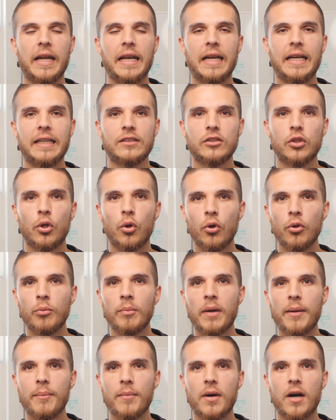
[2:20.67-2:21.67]
and I told
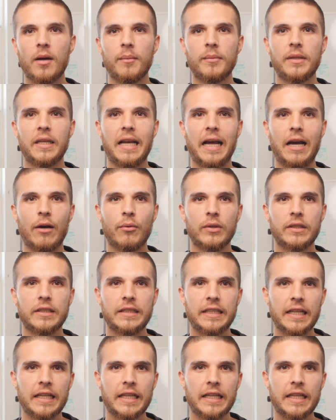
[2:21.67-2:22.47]
my mom that I would